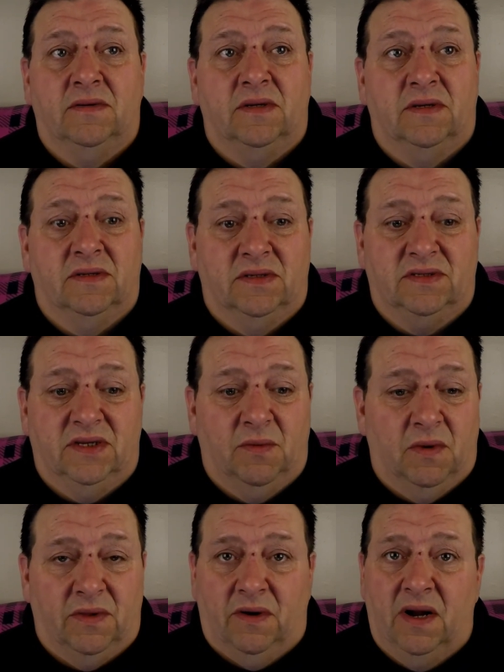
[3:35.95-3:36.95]
to see
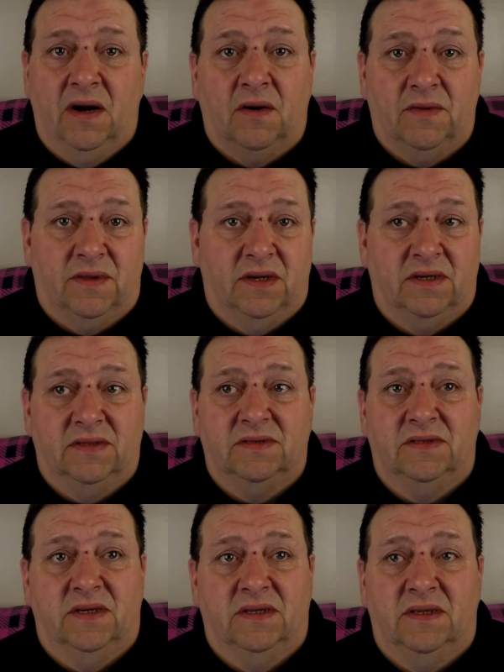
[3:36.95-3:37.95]
where their health
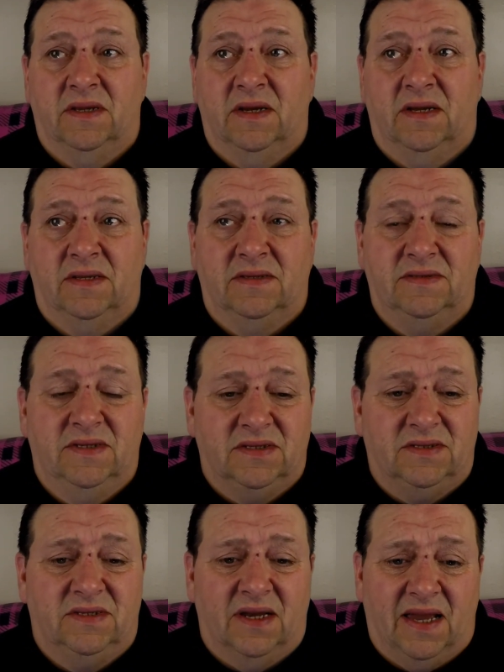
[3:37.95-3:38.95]
is and
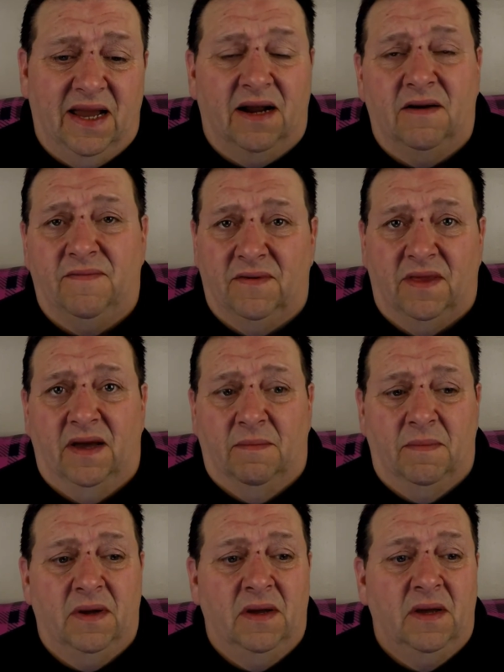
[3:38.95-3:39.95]
just to care for them,